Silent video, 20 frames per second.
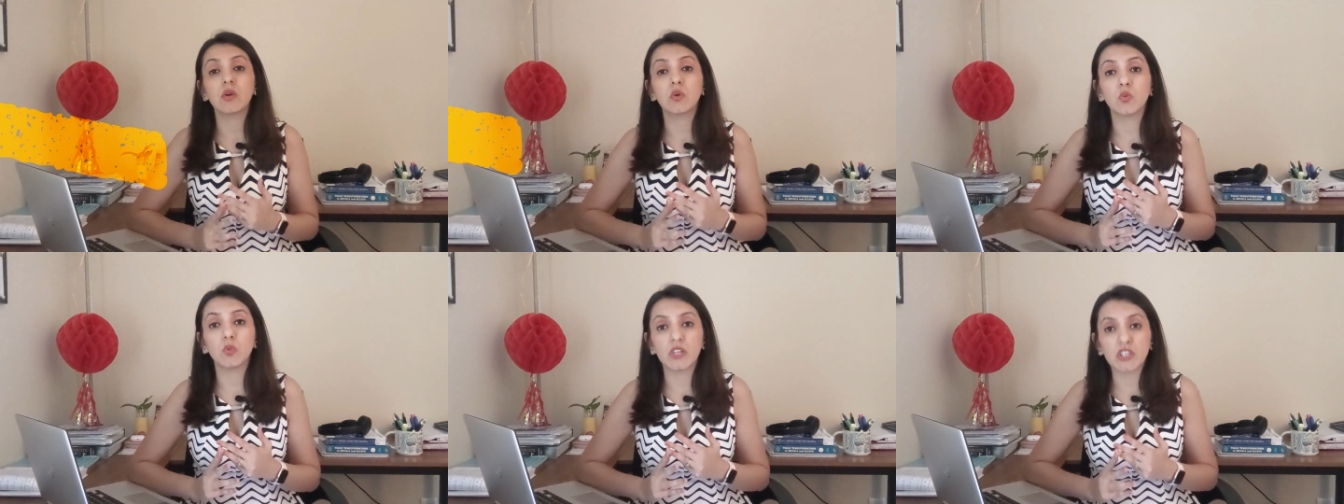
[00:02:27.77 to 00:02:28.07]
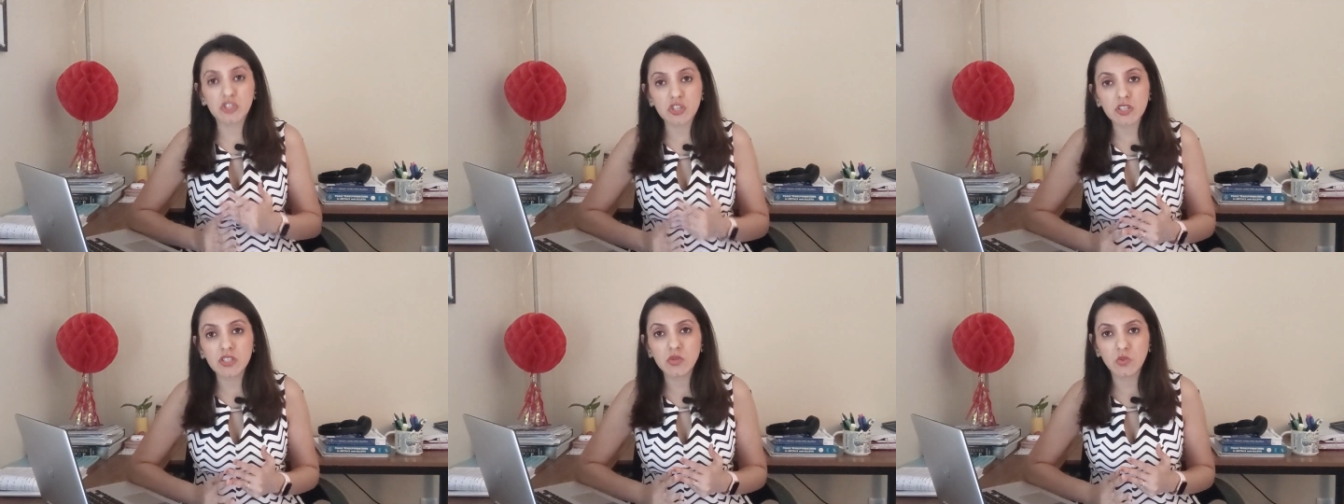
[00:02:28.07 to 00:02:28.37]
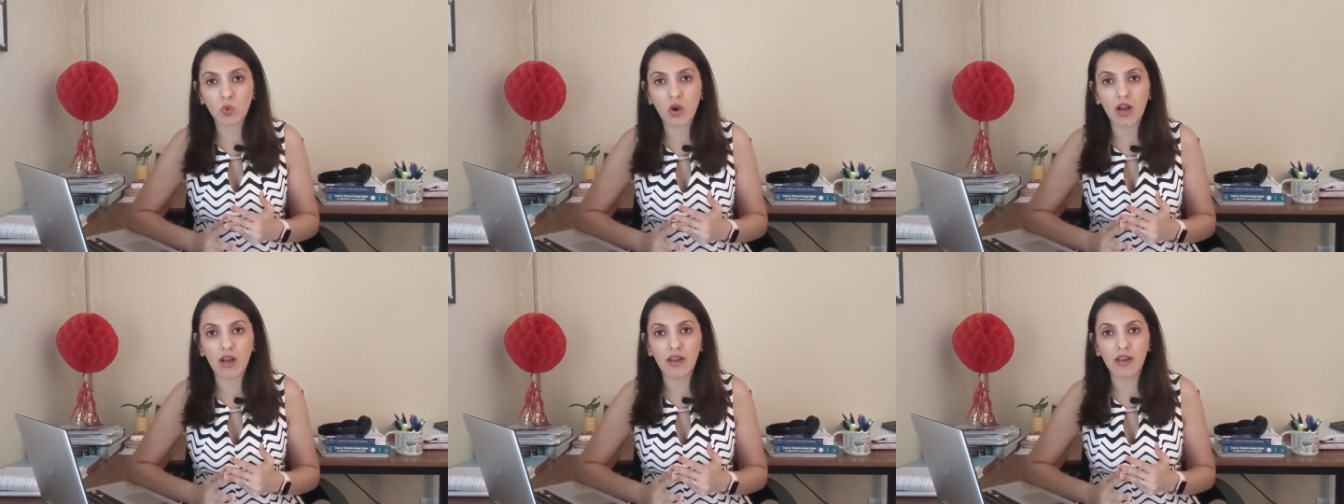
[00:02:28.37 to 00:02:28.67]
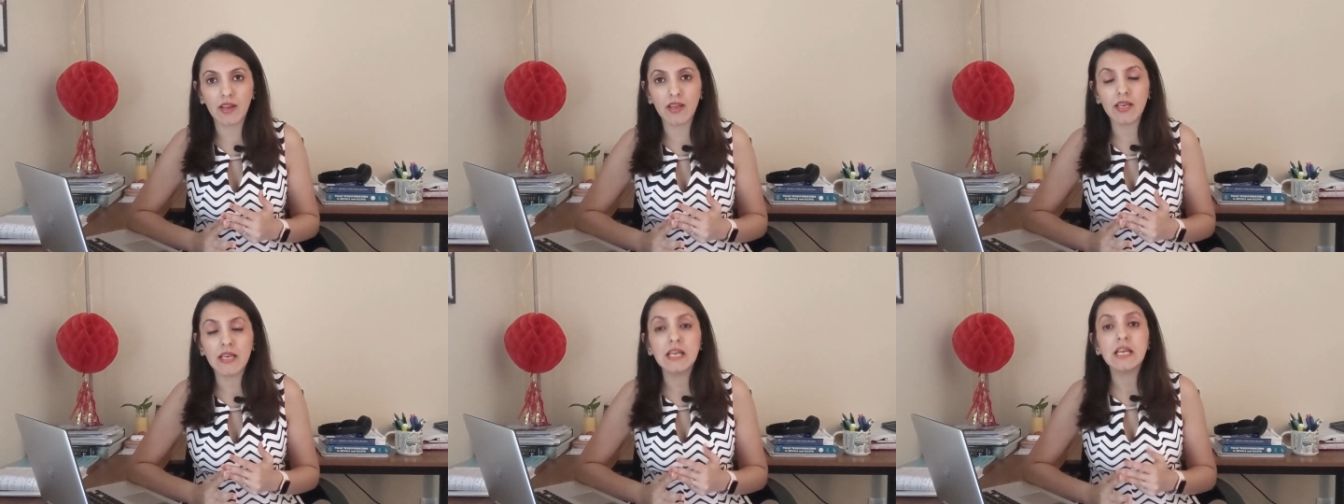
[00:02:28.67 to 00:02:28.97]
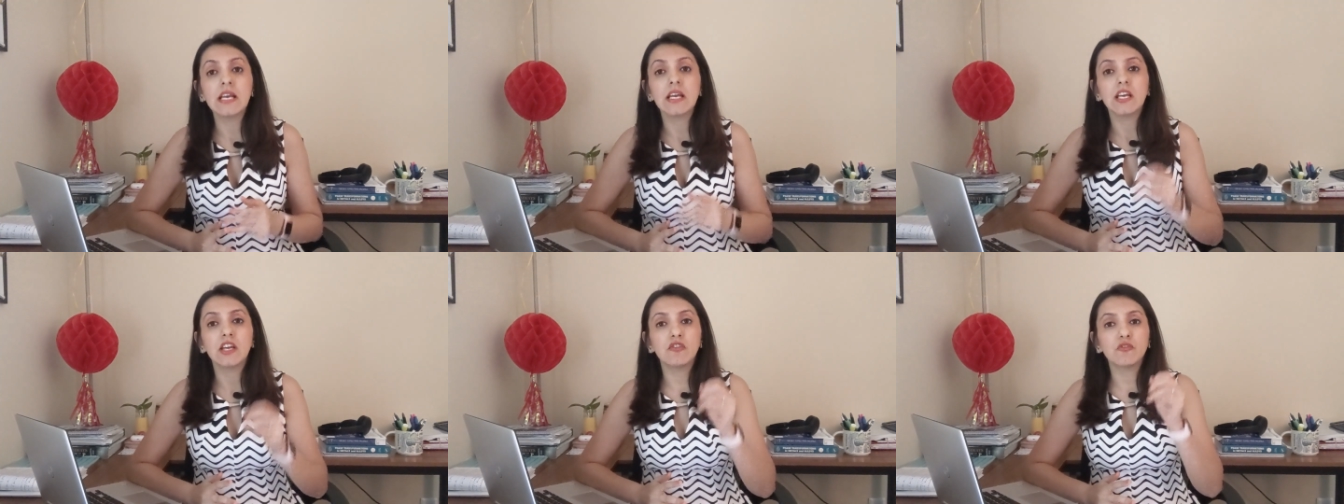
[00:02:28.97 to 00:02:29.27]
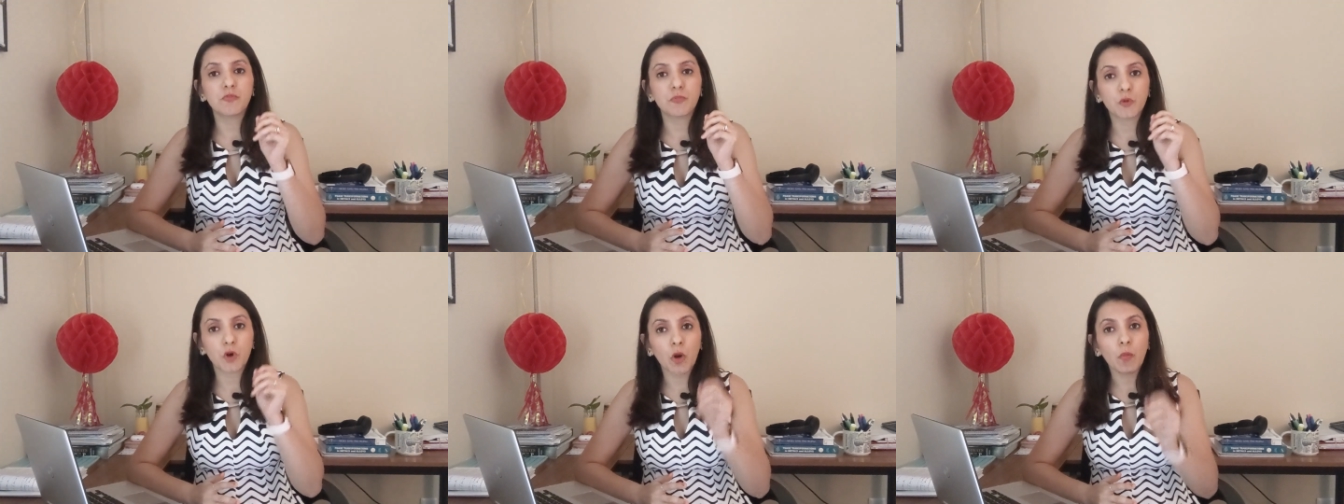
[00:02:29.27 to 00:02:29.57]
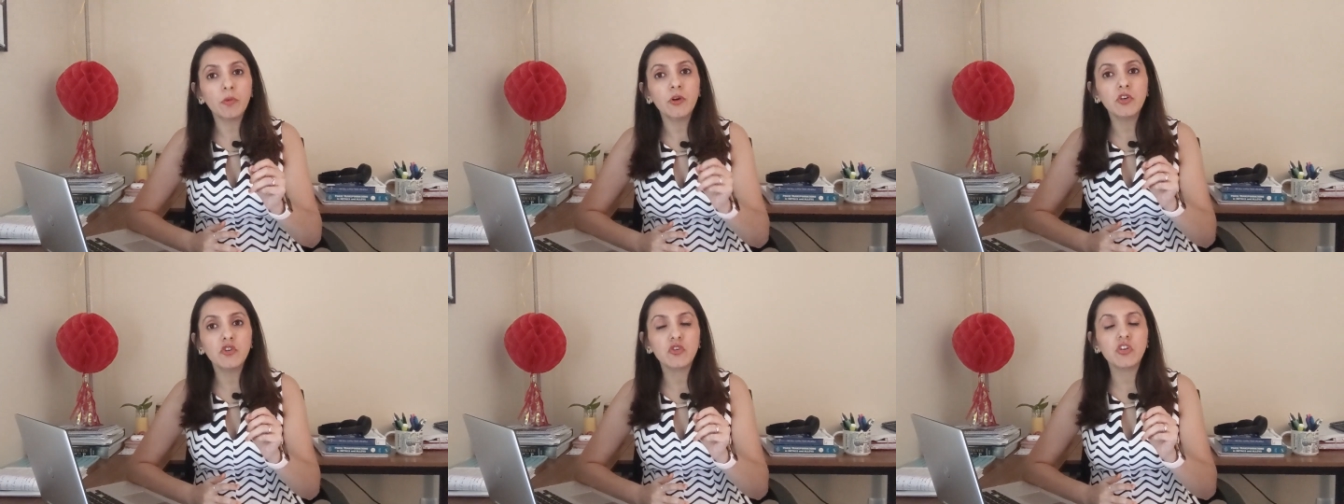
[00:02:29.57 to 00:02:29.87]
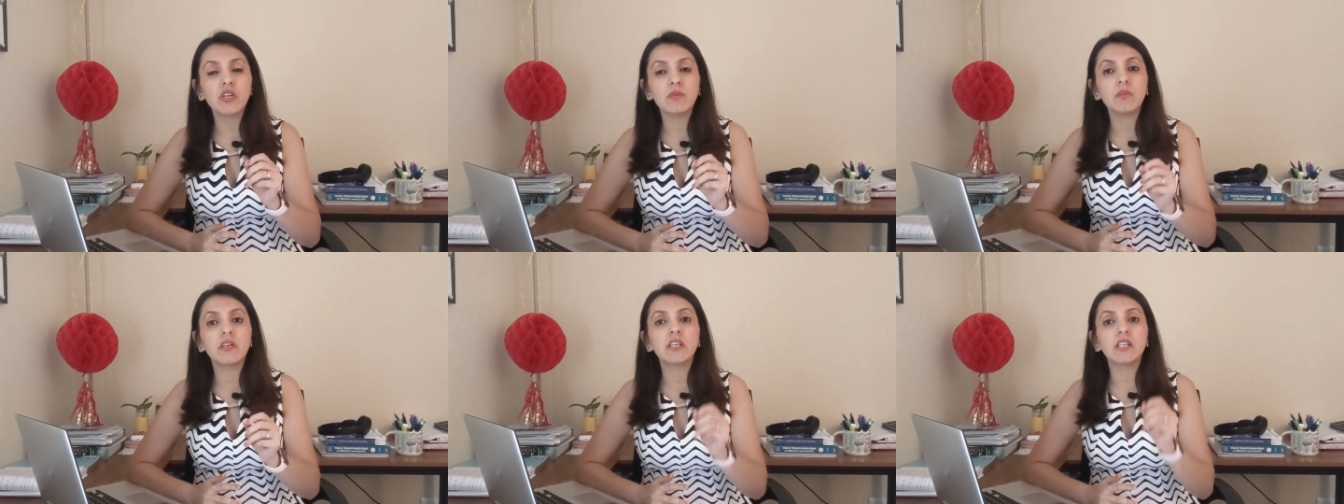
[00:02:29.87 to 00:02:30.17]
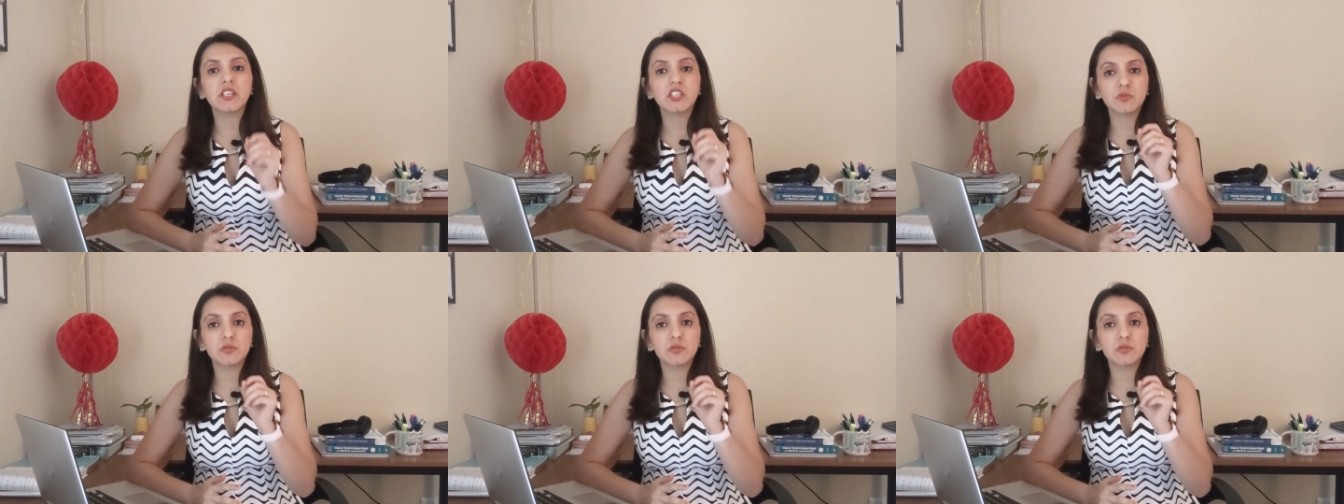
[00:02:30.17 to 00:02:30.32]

Which is why, if proper treatment